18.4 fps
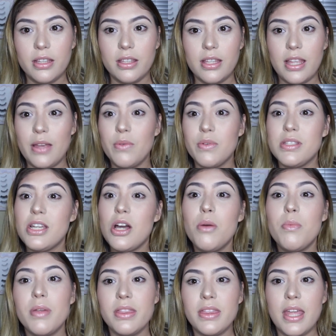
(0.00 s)
They would
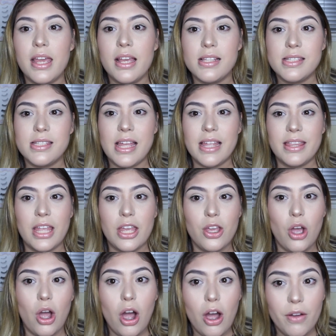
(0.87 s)
tell me things that
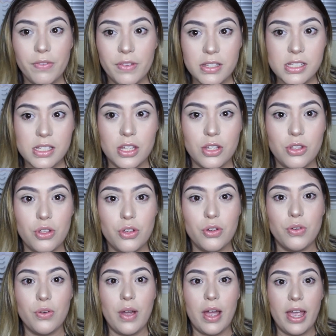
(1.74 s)
they obviously
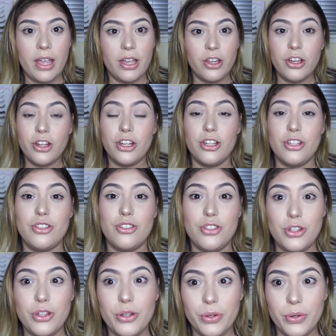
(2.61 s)
knew I
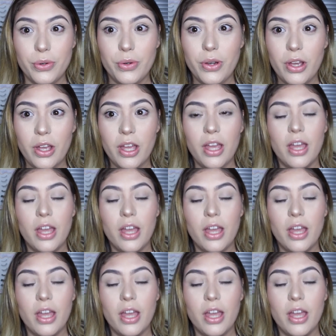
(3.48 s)
couldn't do.